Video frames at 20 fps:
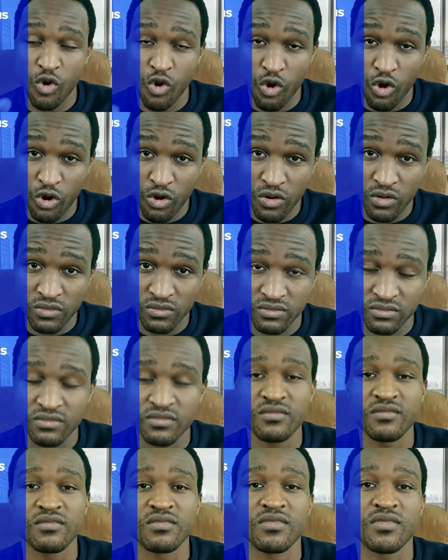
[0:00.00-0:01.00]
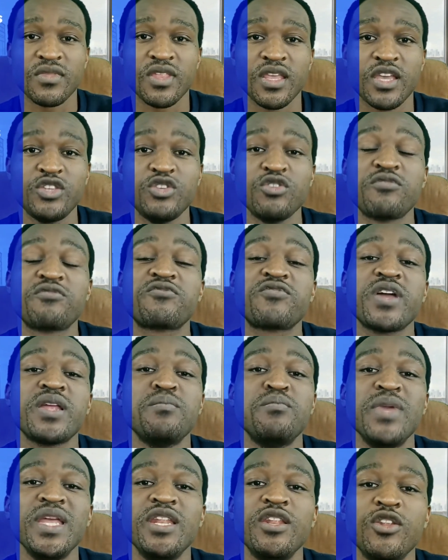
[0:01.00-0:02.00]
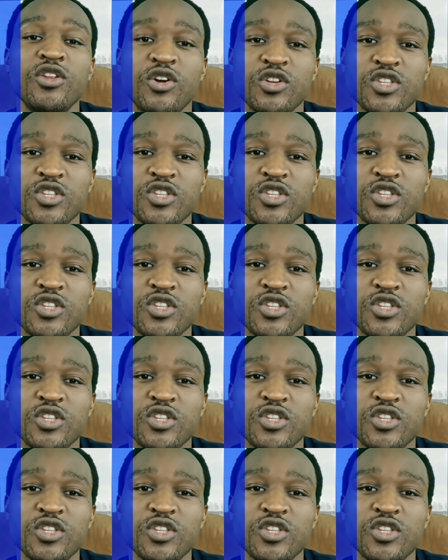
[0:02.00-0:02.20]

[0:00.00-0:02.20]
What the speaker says: or your friend may